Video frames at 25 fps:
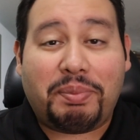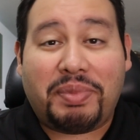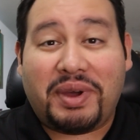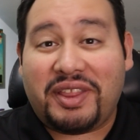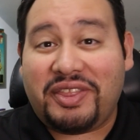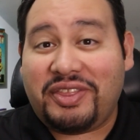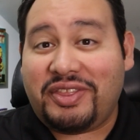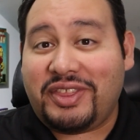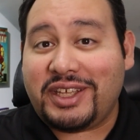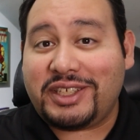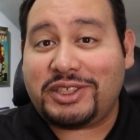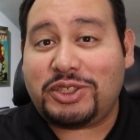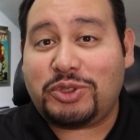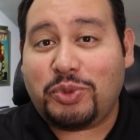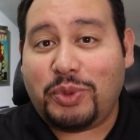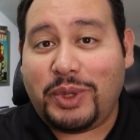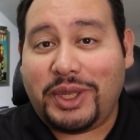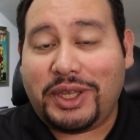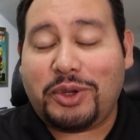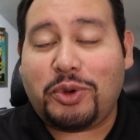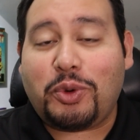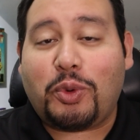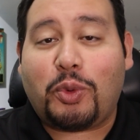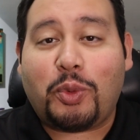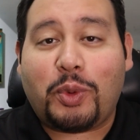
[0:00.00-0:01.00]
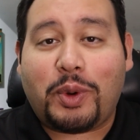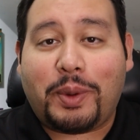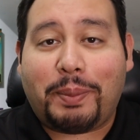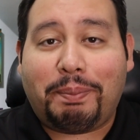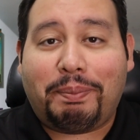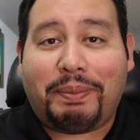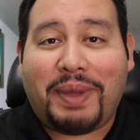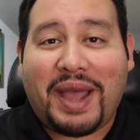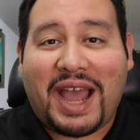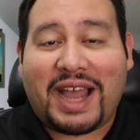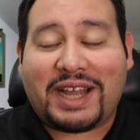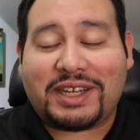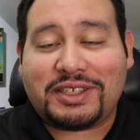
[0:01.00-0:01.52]
but this week we're
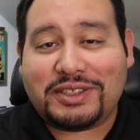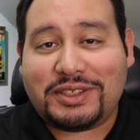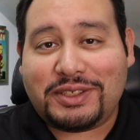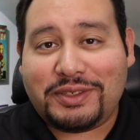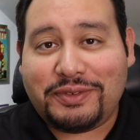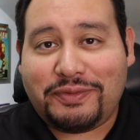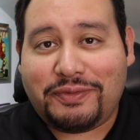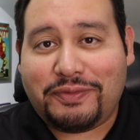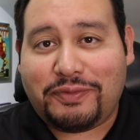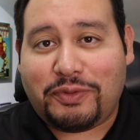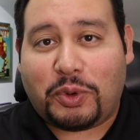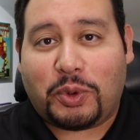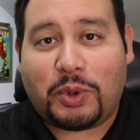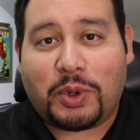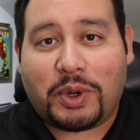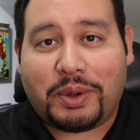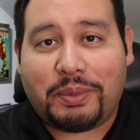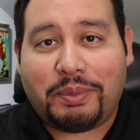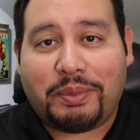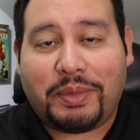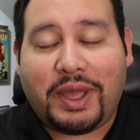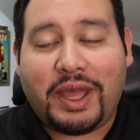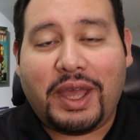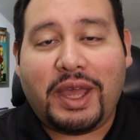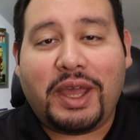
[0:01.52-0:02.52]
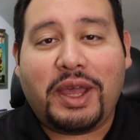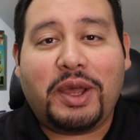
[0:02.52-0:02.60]
back to form